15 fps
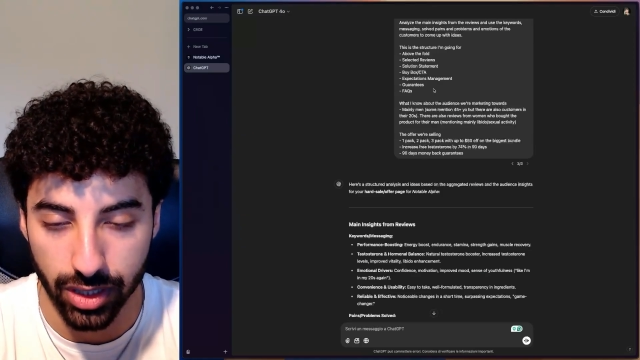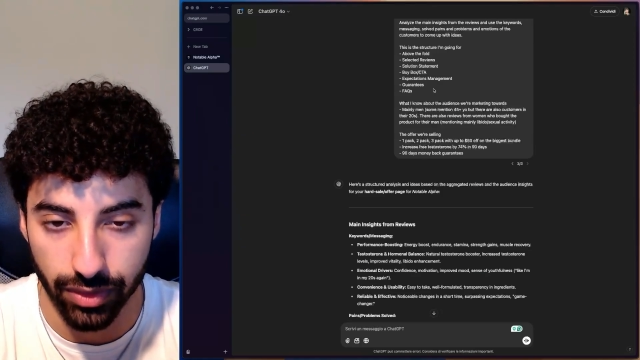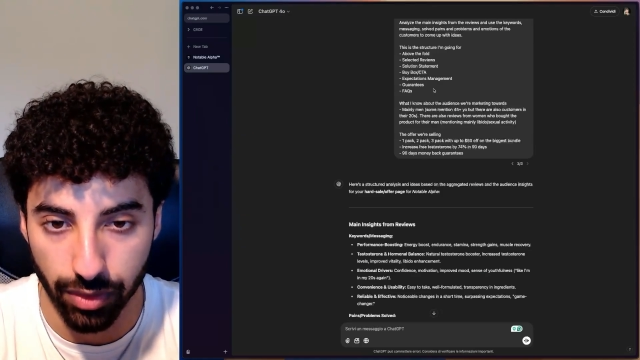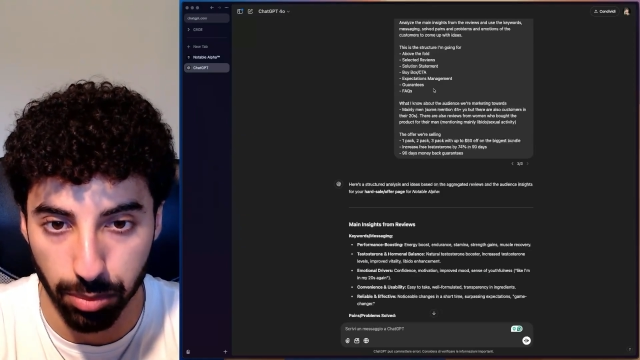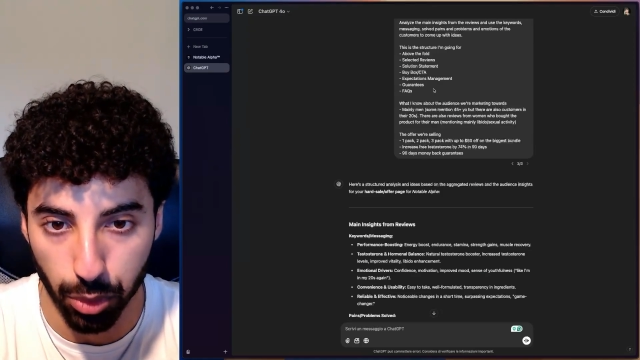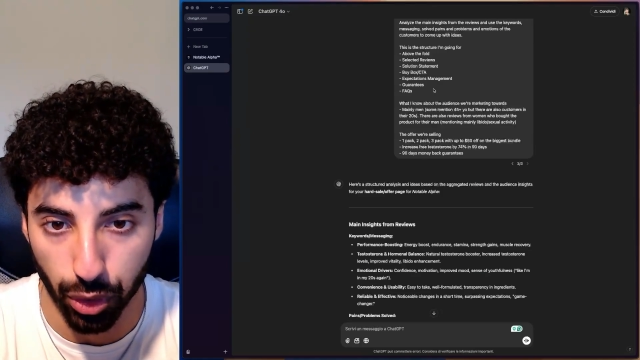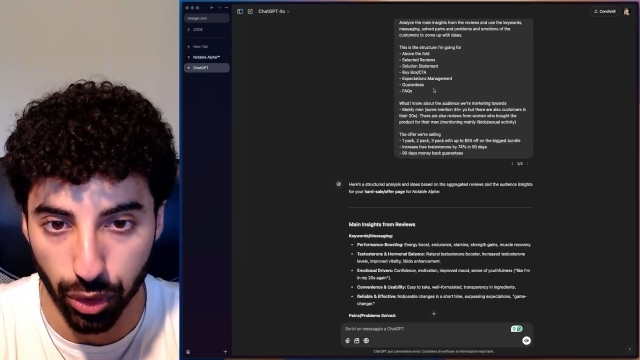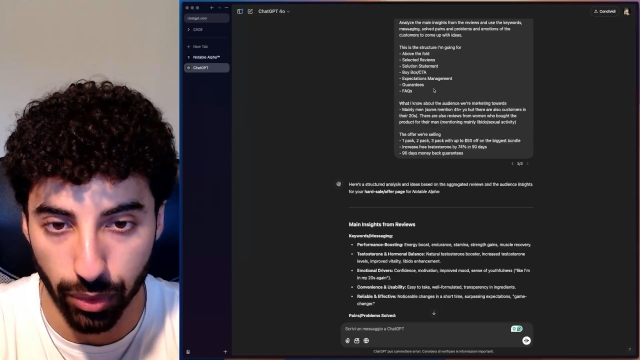even
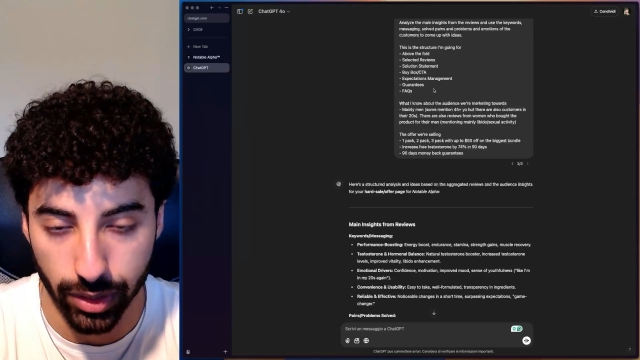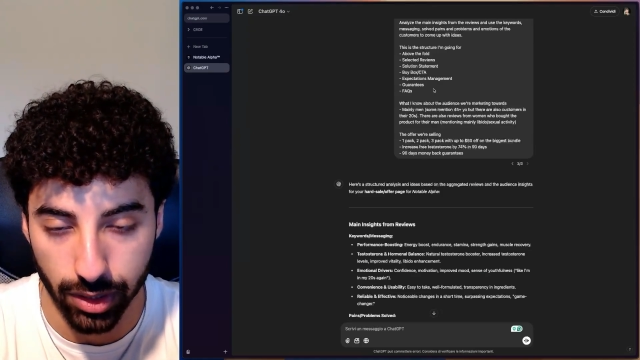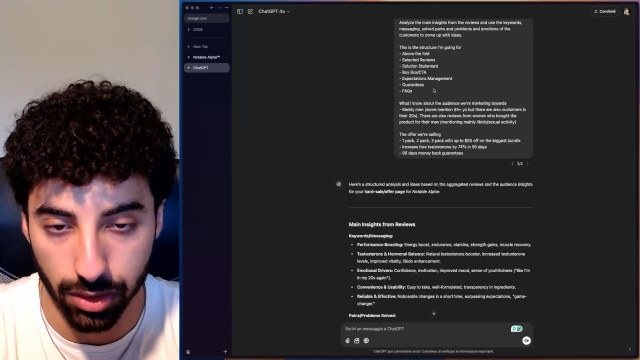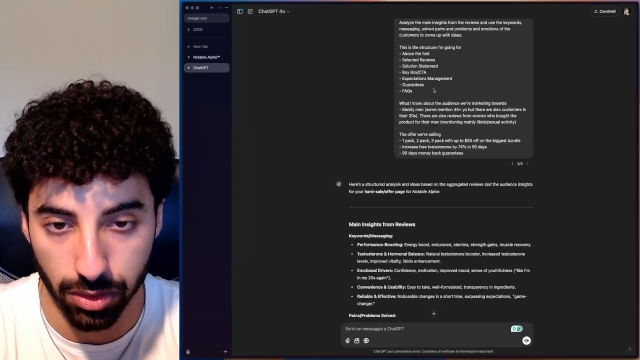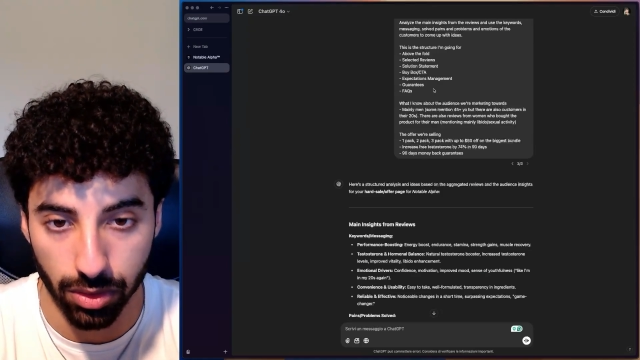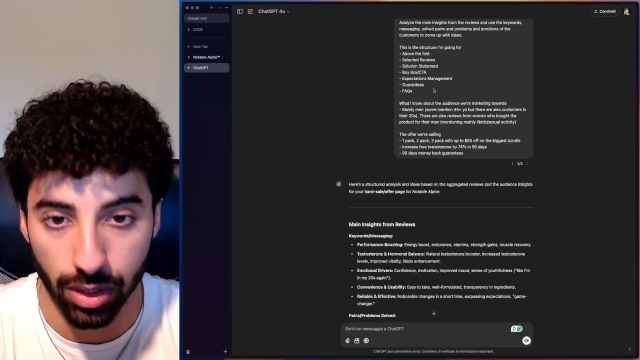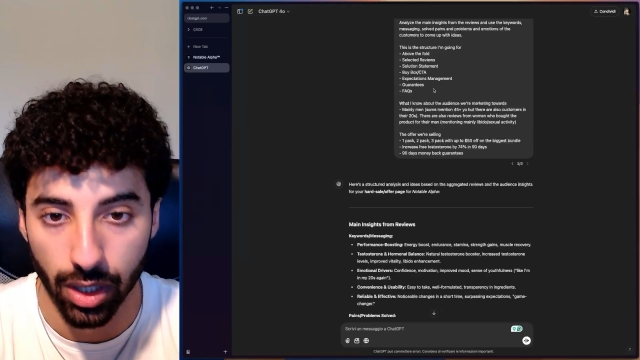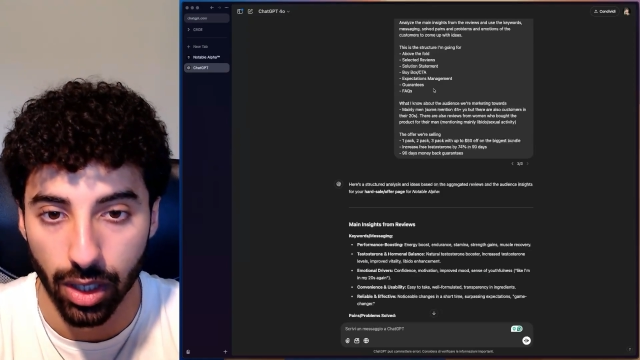more
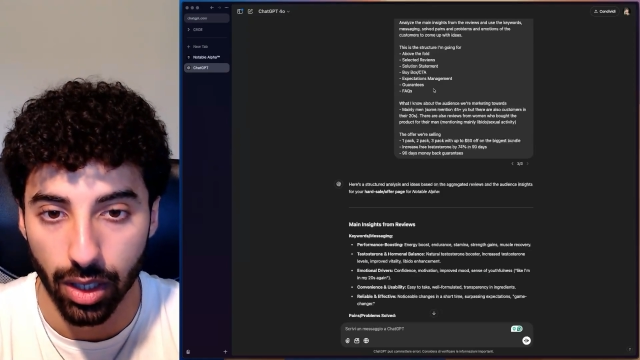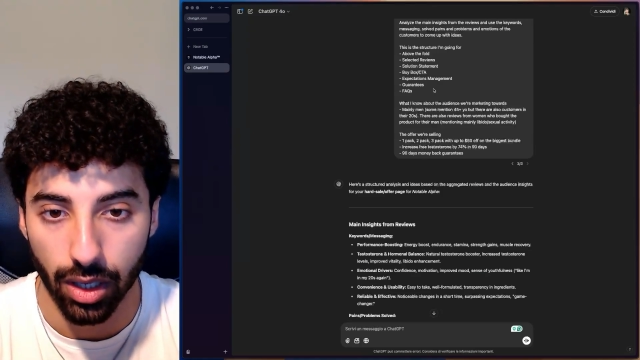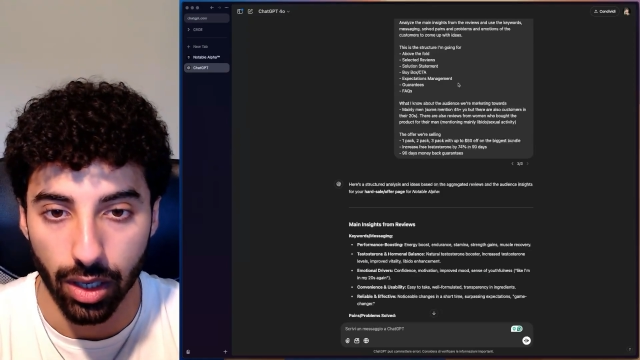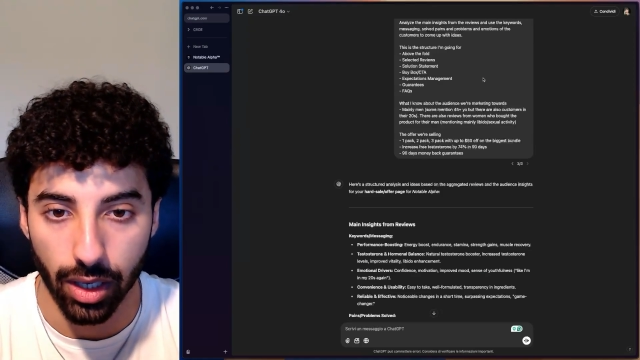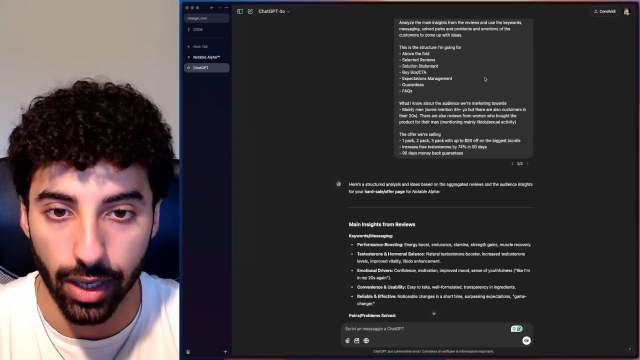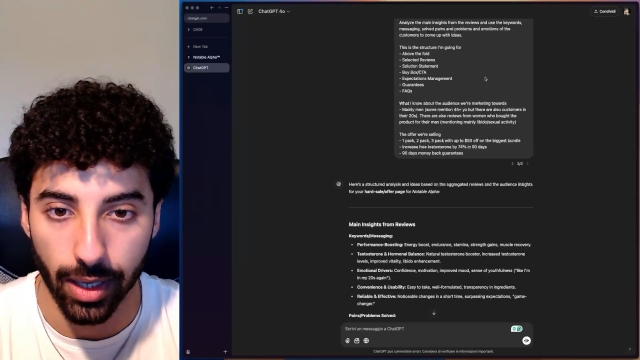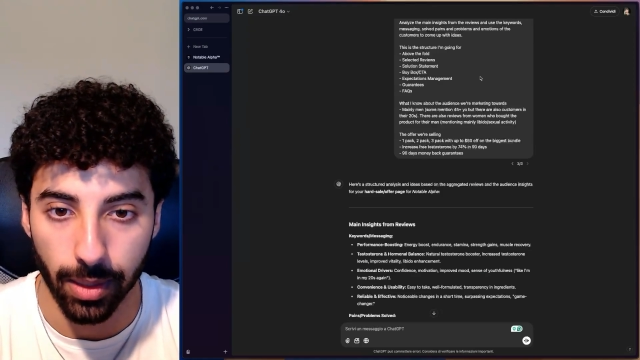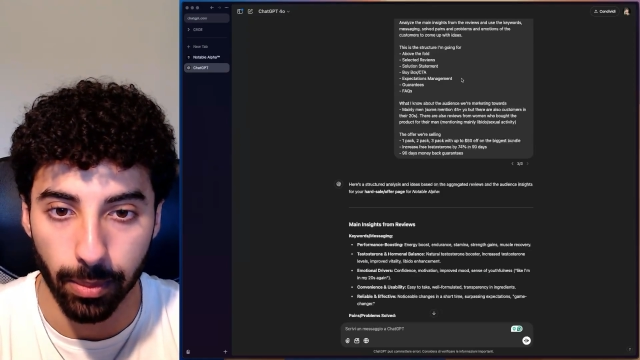critical,
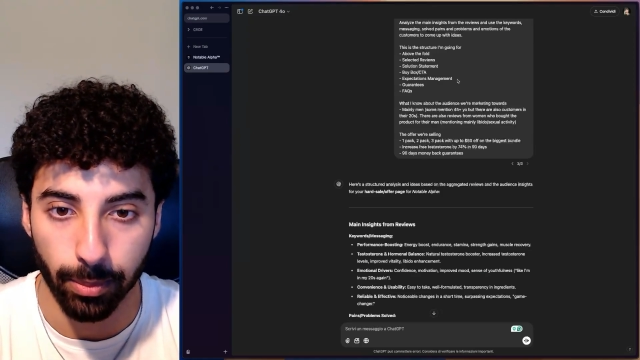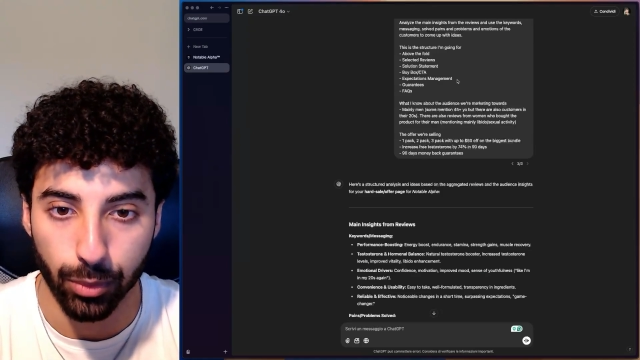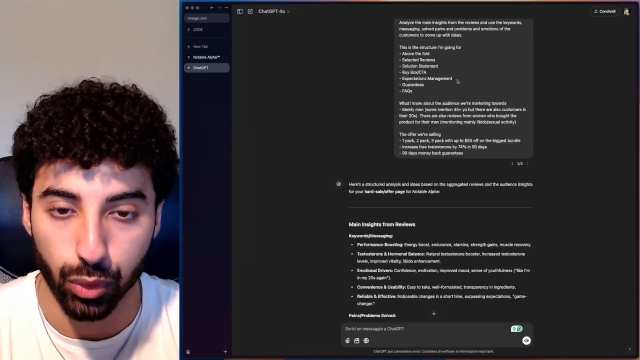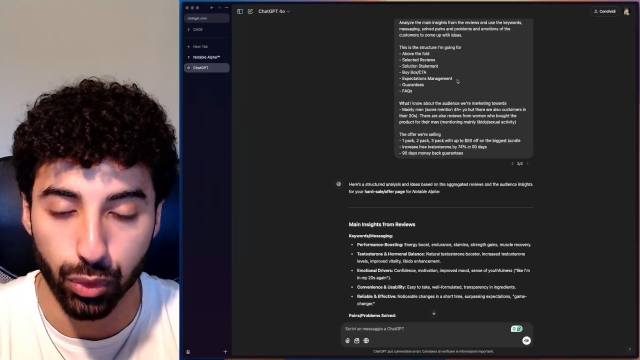to